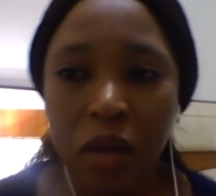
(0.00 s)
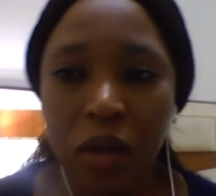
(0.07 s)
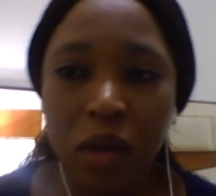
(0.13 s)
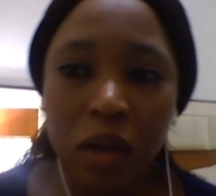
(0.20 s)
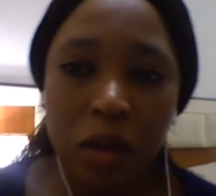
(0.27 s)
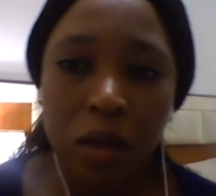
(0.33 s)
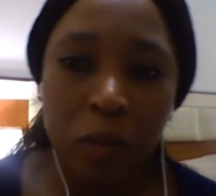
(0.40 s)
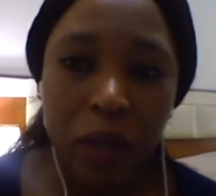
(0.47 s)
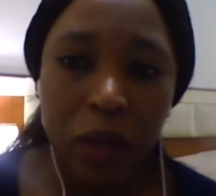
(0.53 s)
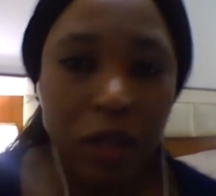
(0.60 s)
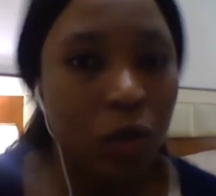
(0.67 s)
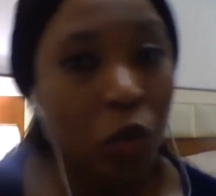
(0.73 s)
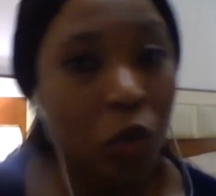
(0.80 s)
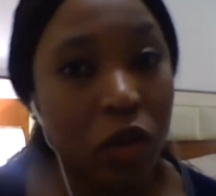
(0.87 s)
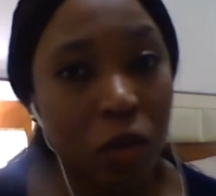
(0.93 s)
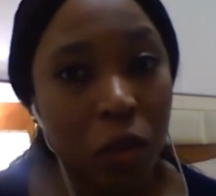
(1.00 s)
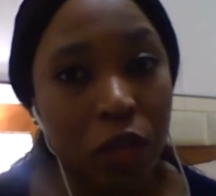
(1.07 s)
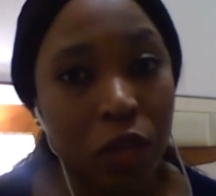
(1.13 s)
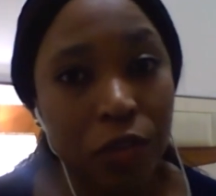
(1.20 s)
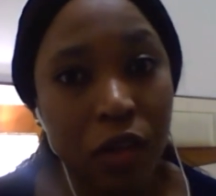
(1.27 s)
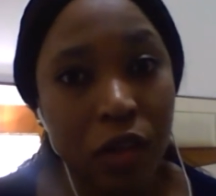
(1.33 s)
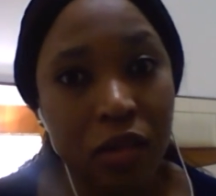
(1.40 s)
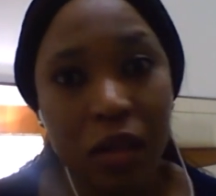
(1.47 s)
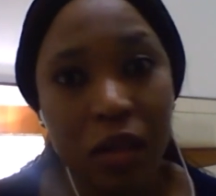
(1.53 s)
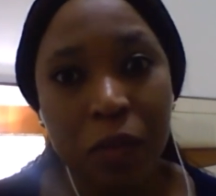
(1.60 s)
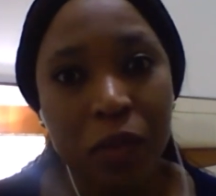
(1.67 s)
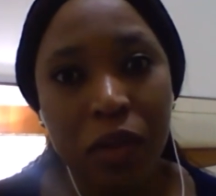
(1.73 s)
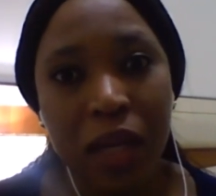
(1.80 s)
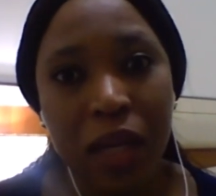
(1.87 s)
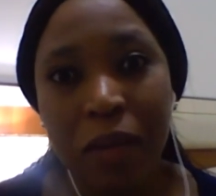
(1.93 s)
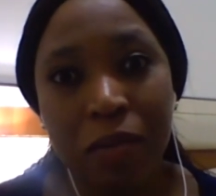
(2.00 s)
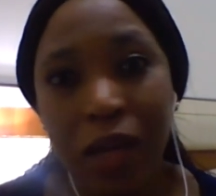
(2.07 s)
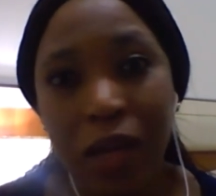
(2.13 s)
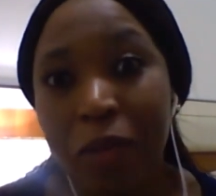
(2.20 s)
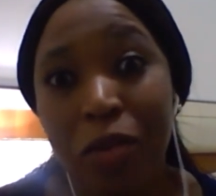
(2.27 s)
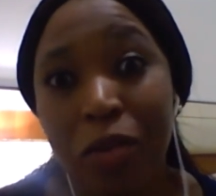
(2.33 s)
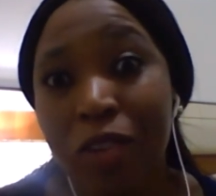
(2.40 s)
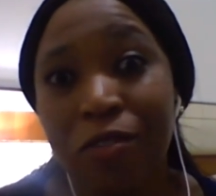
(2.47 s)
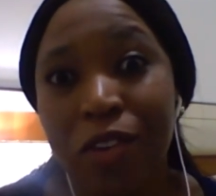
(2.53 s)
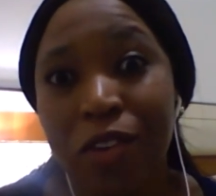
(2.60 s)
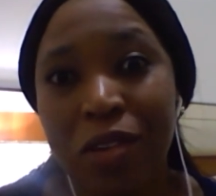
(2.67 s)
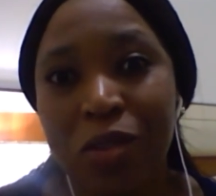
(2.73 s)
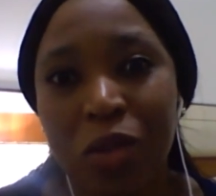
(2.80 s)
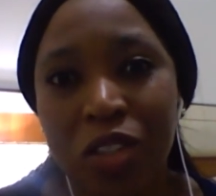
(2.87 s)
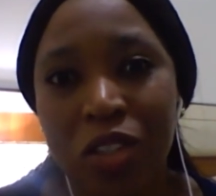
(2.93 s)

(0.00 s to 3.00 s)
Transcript: But with me, for example, I'm not very social,